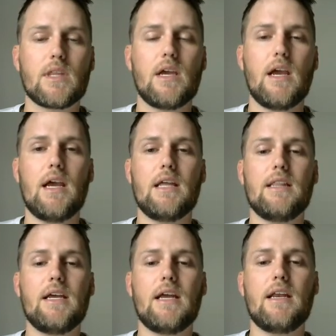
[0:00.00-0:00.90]
And
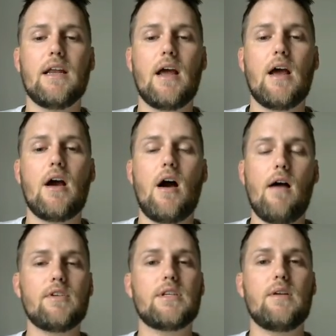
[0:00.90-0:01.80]
then,
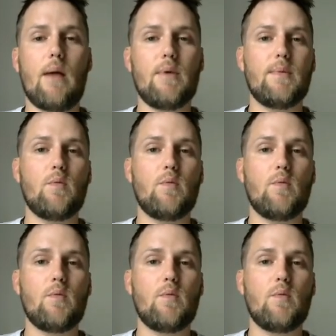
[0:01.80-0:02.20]
obviously, I'm going to be